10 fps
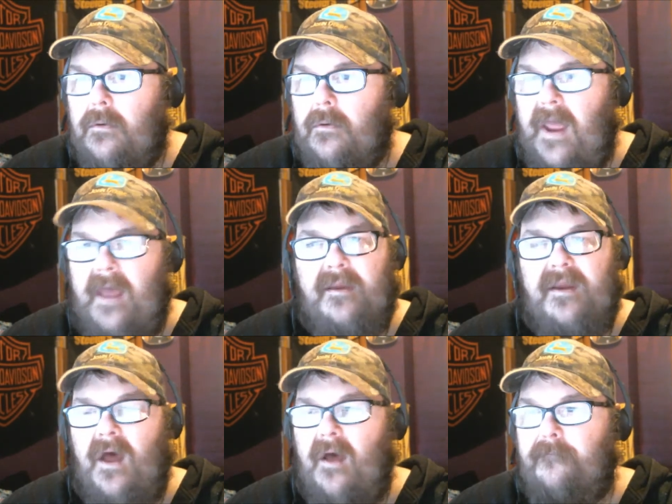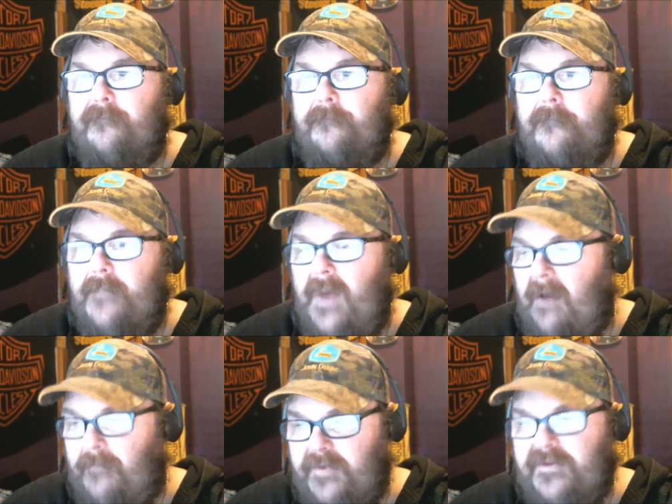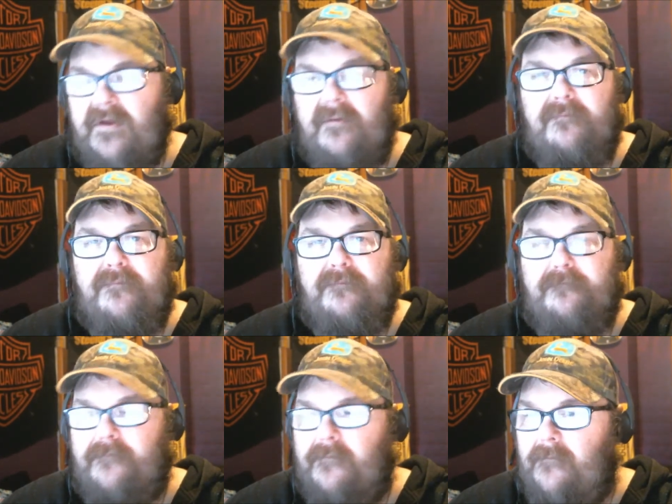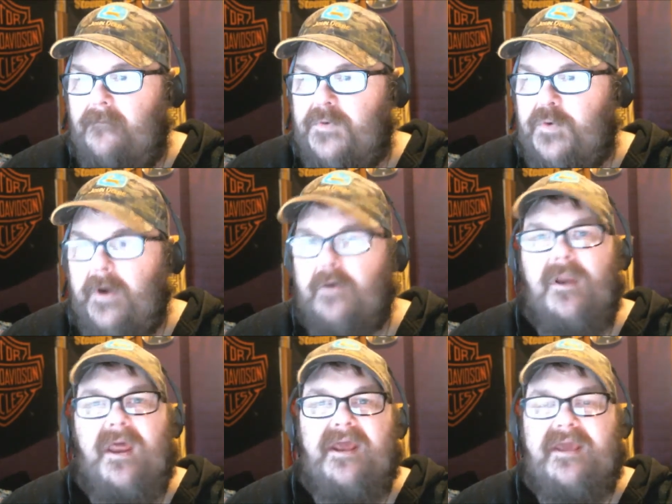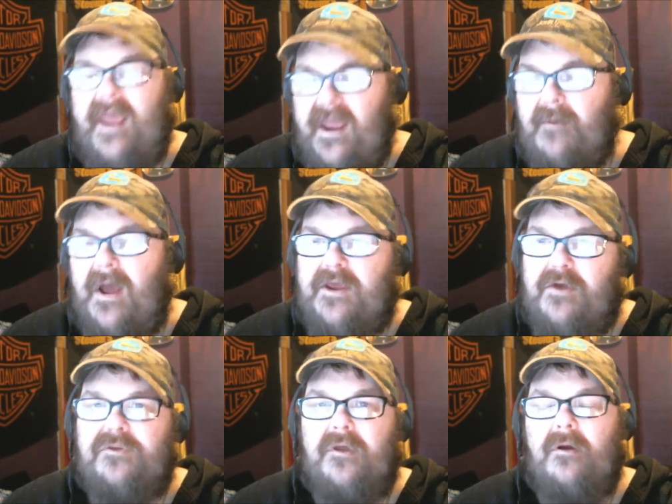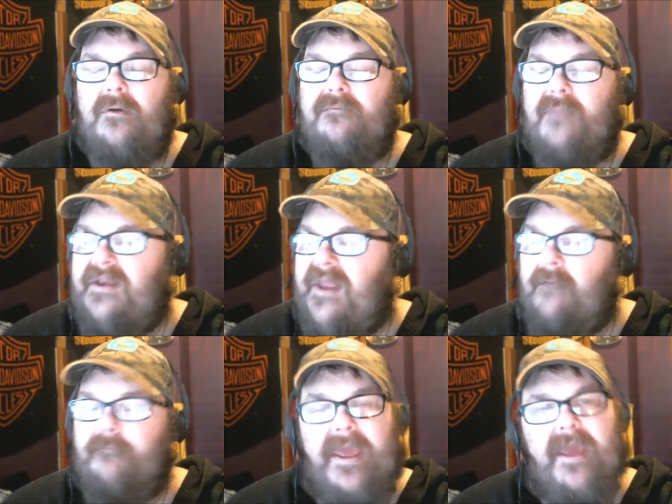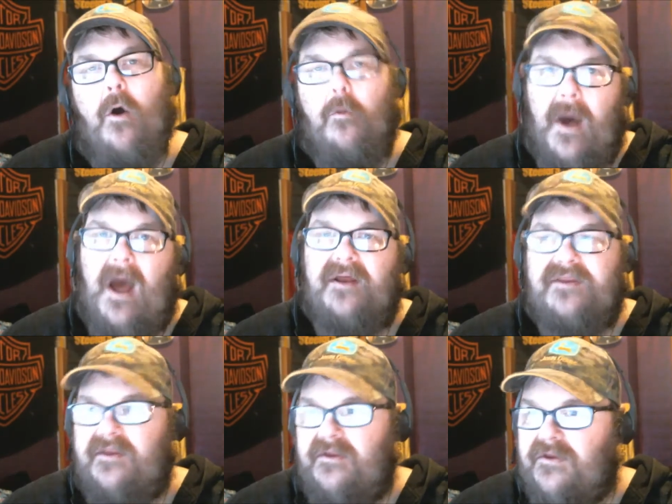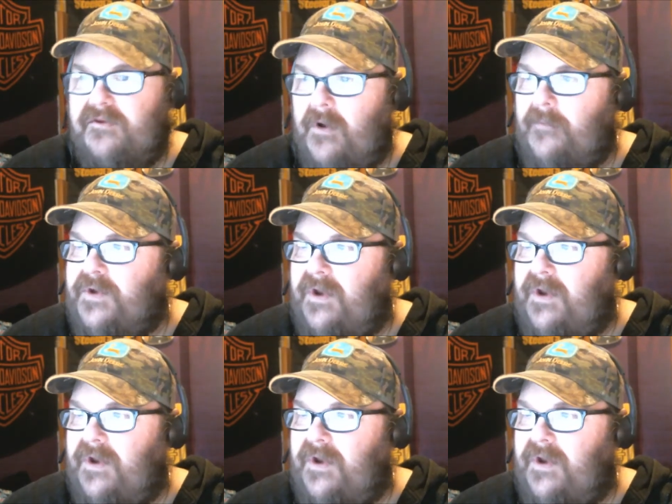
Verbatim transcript: At, uh, I'll put the Twitter link and my, U- or my damn P.O. box in the description.